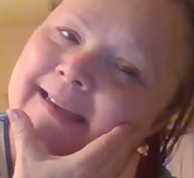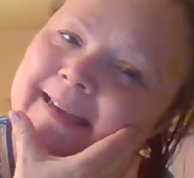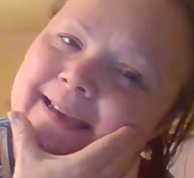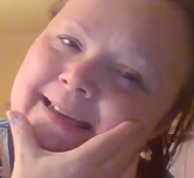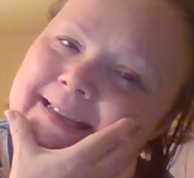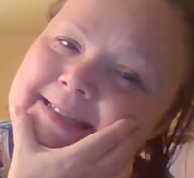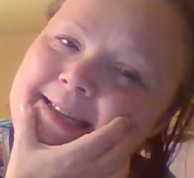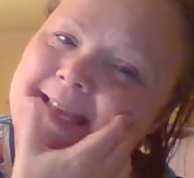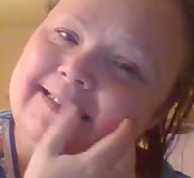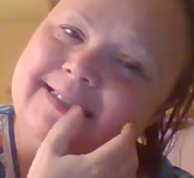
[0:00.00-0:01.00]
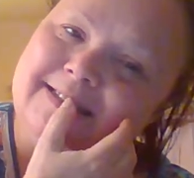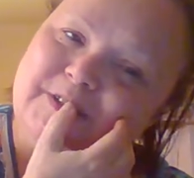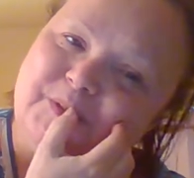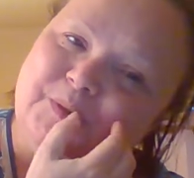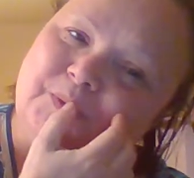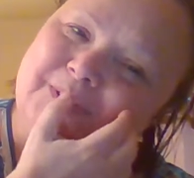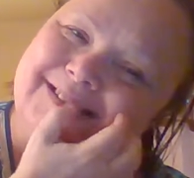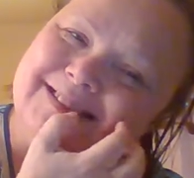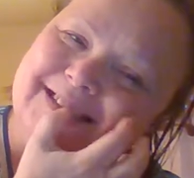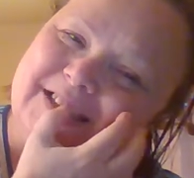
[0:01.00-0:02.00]
And it tends to,
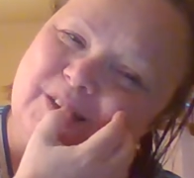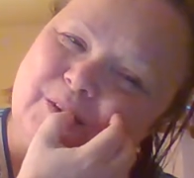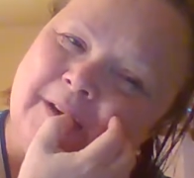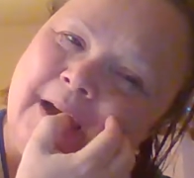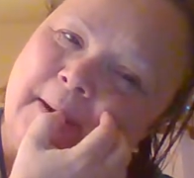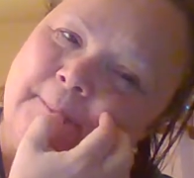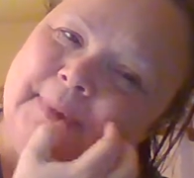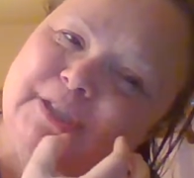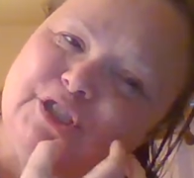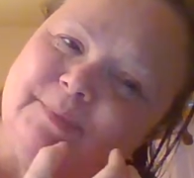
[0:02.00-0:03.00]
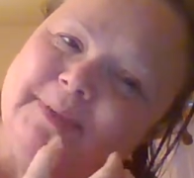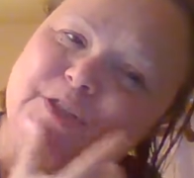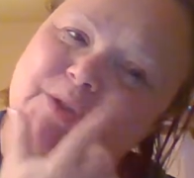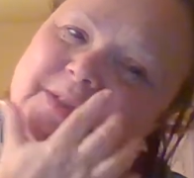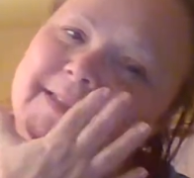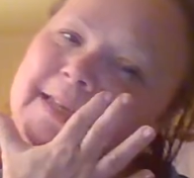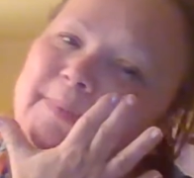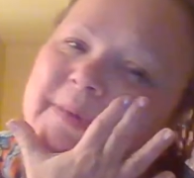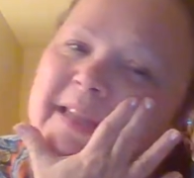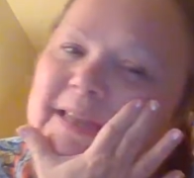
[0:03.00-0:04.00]
you know, bunch up as you sleep.
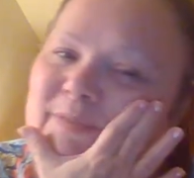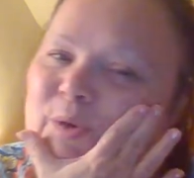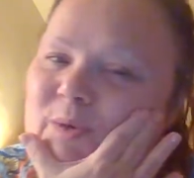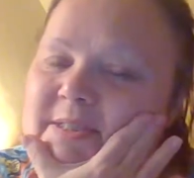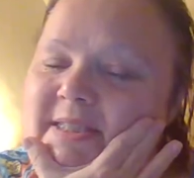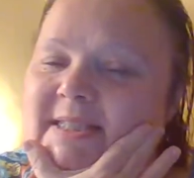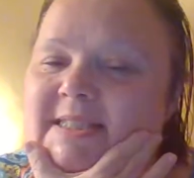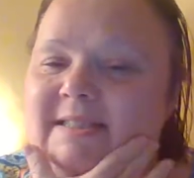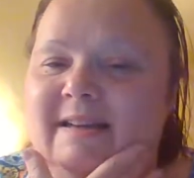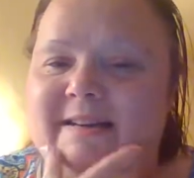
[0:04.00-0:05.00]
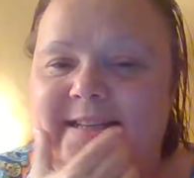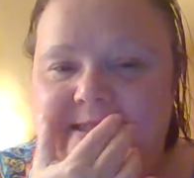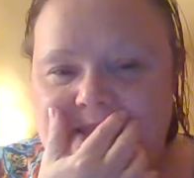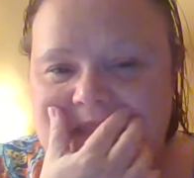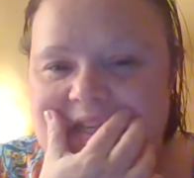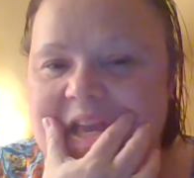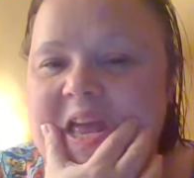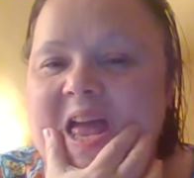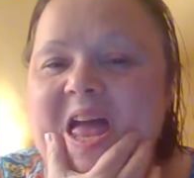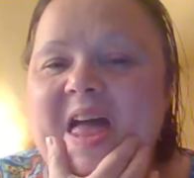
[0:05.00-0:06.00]
And then, of course, these lines
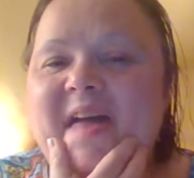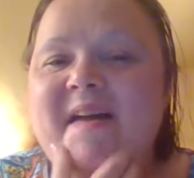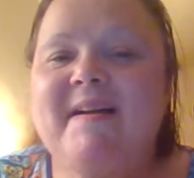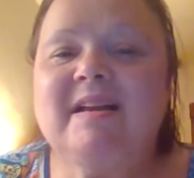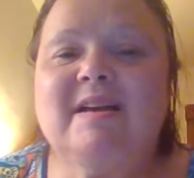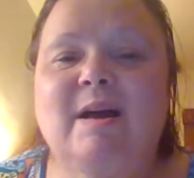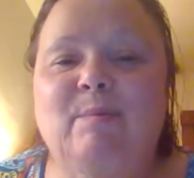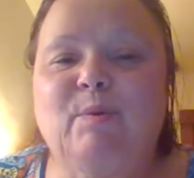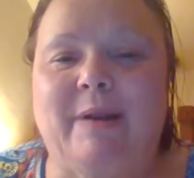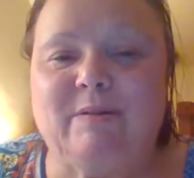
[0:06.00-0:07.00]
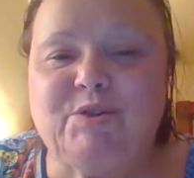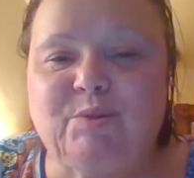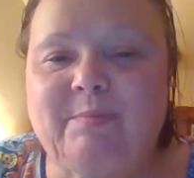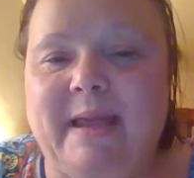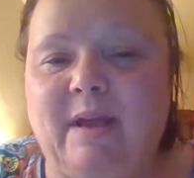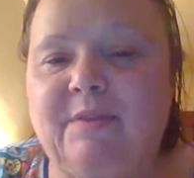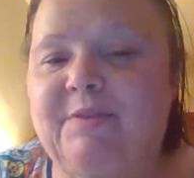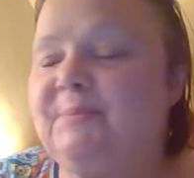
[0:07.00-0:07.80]
come around your mouth.